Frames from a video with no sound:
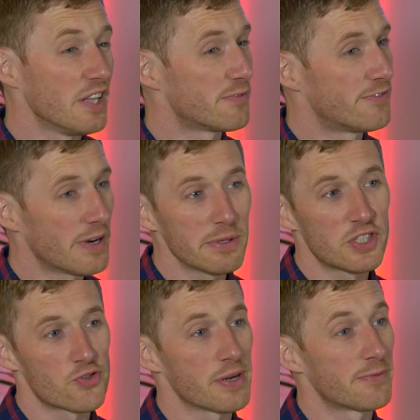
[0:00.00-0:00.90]
it's
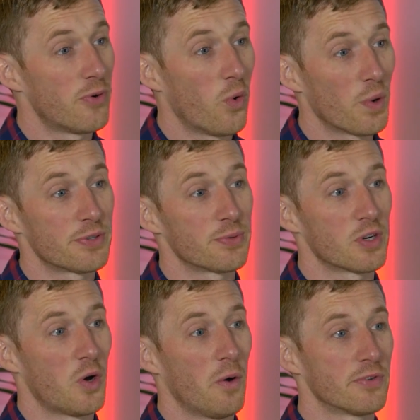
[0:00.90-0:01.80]
very straightforward to
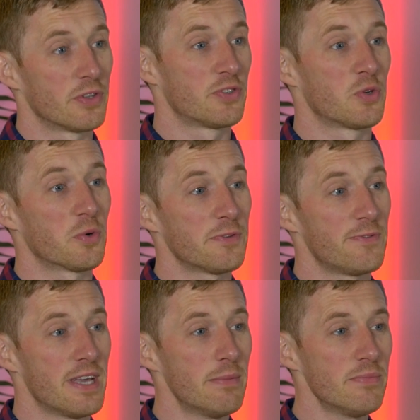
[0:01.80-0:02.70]
recover the source
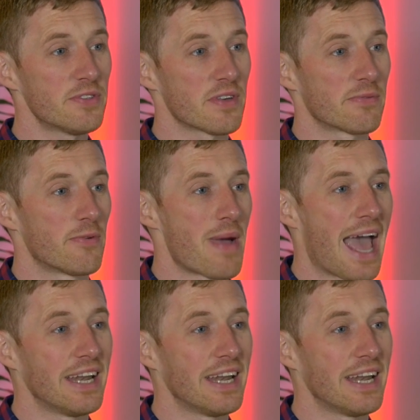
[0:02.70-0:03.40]
VMs from